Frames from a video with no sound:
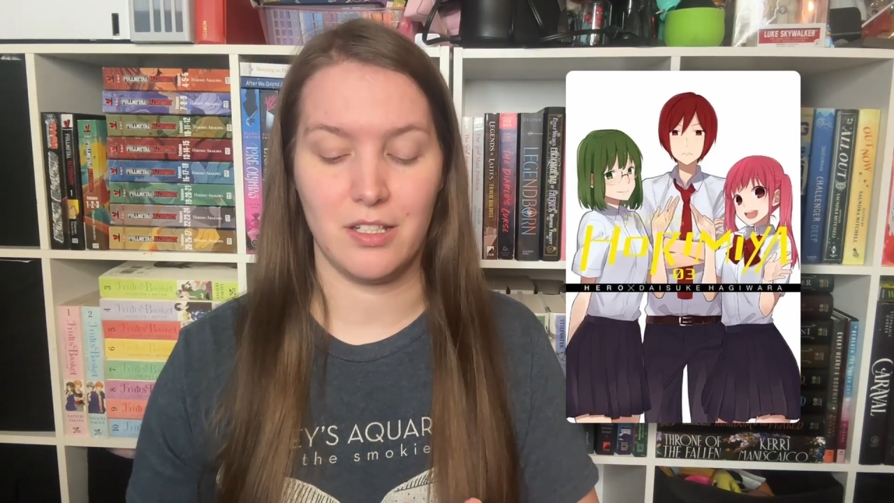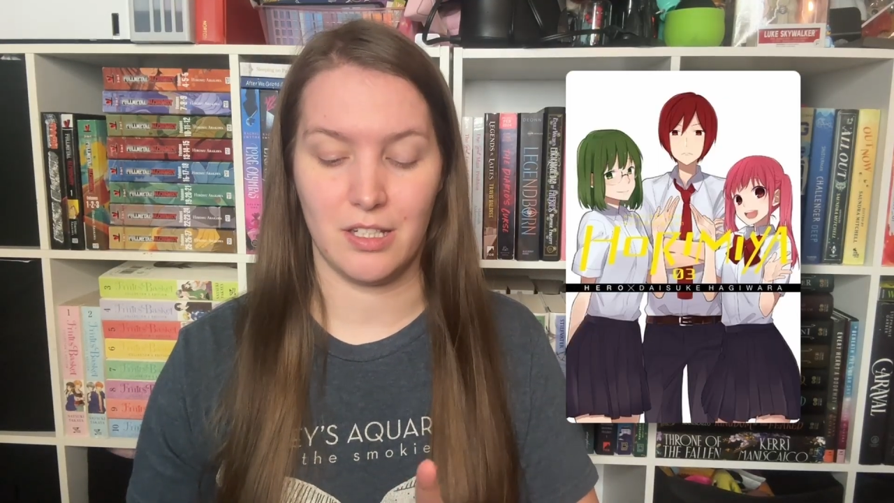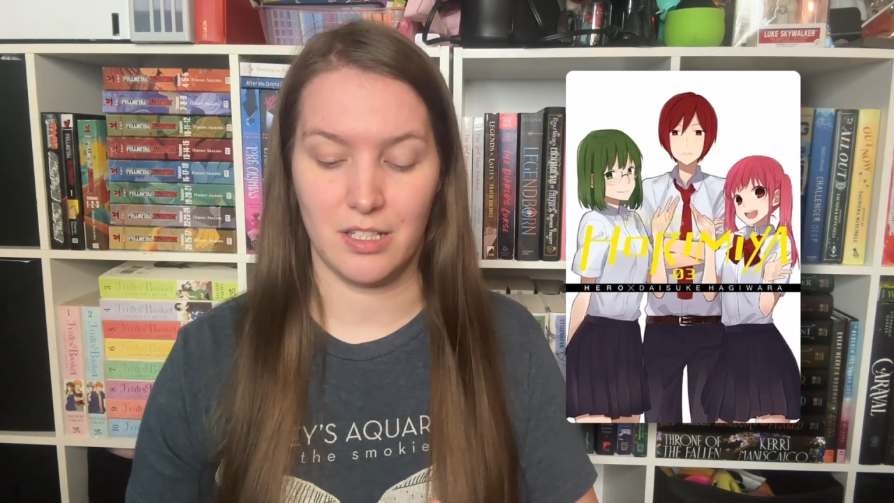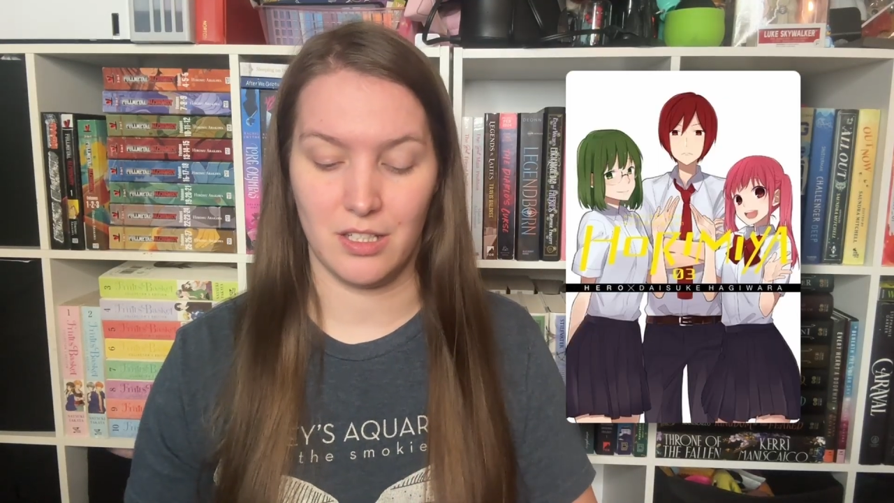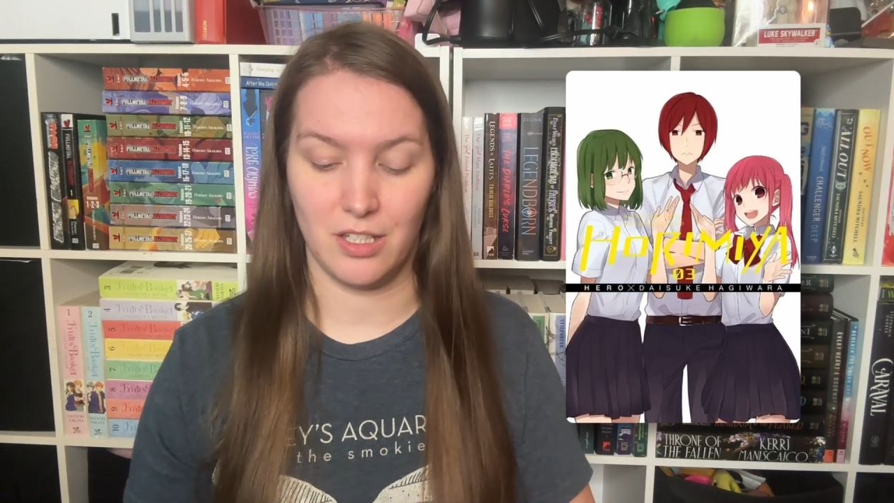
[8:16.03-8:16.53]
to
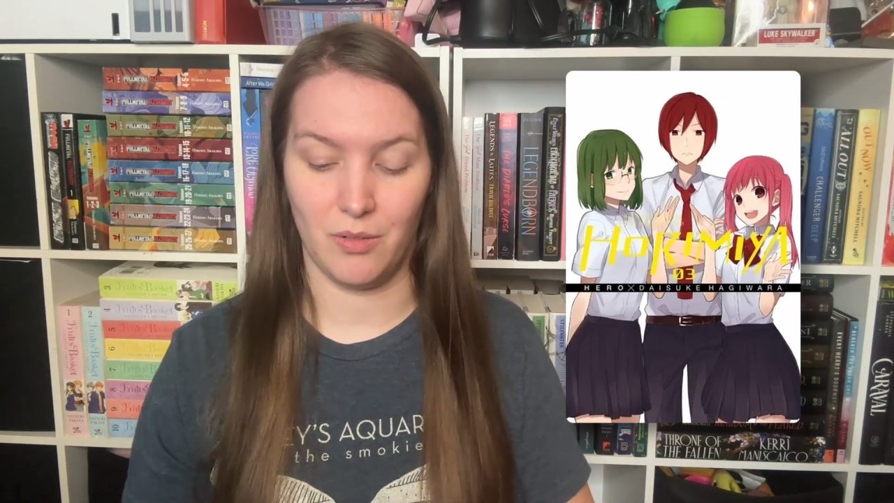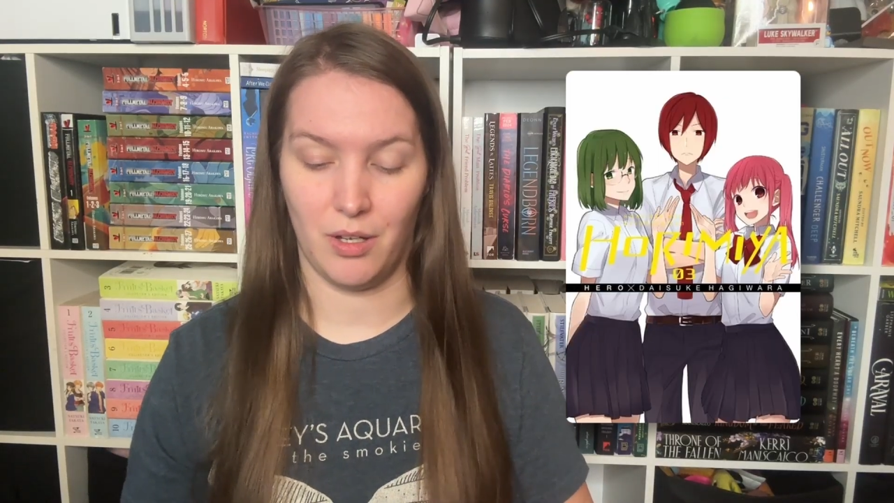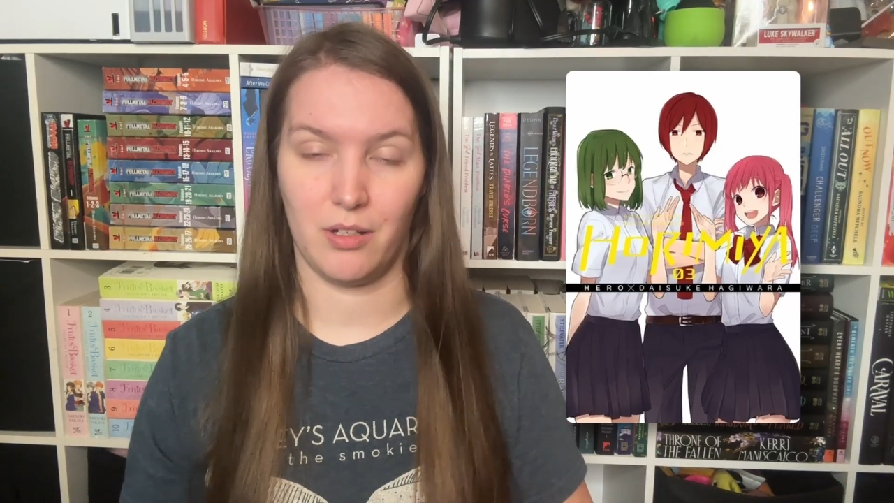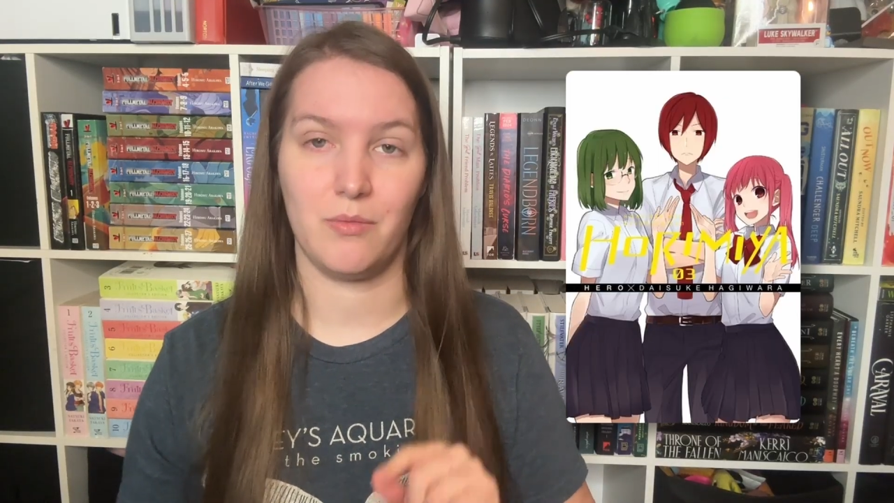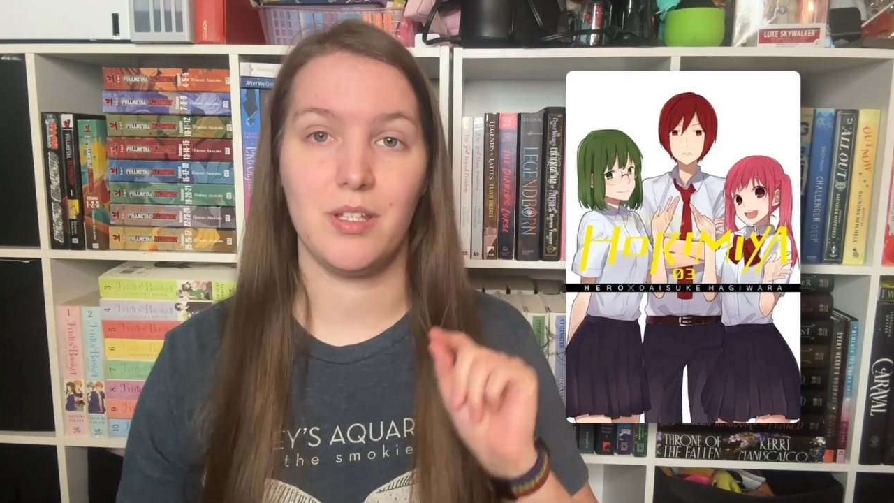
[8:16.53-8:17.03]
continue
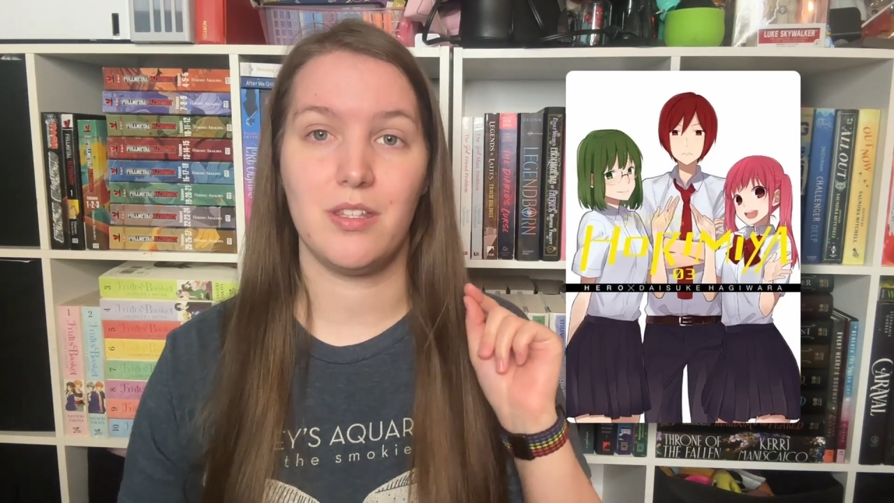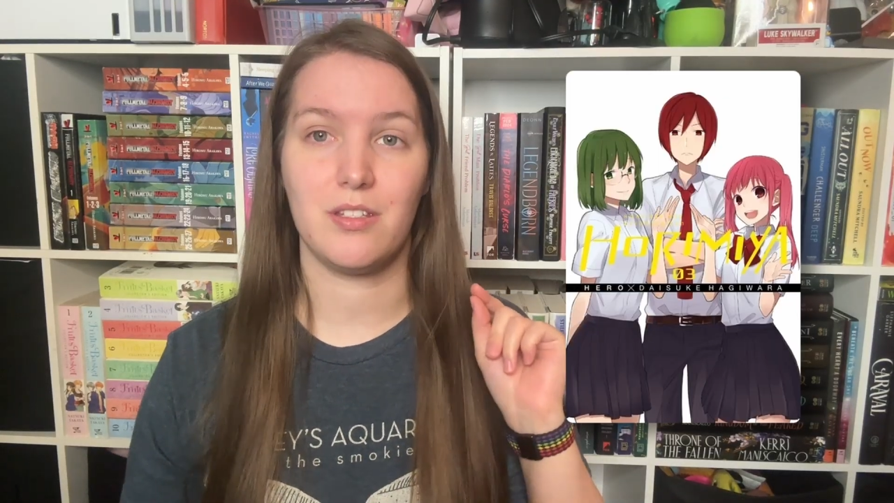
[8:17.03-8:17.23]
on with,